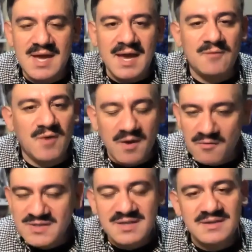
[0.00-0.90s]
and very
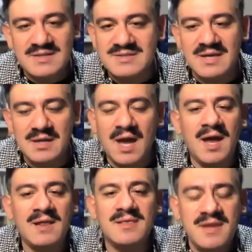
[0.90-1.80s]
recently said,
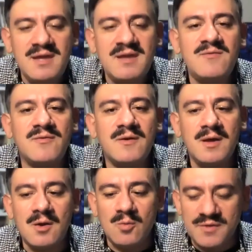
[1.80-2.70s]
I leave
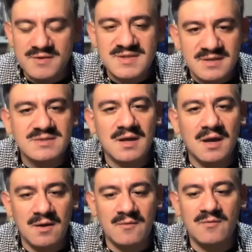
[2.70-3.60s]
with a sense
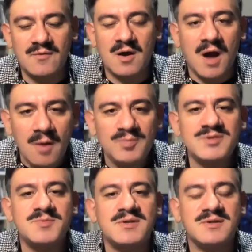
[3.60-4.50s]
of
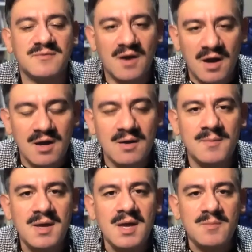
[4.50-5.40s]
accomplishment, of calm,
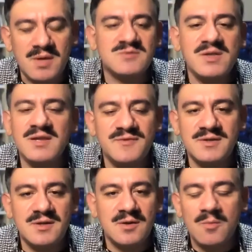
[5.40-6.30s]
because we
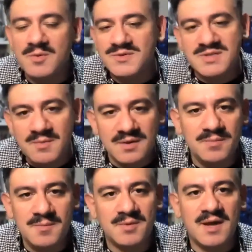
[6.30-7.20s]
lifted almost 10 million
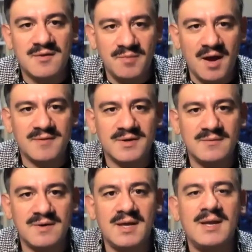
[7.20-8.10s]
people out of poverty,
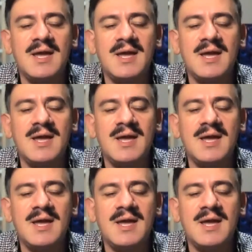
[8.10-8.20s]
right?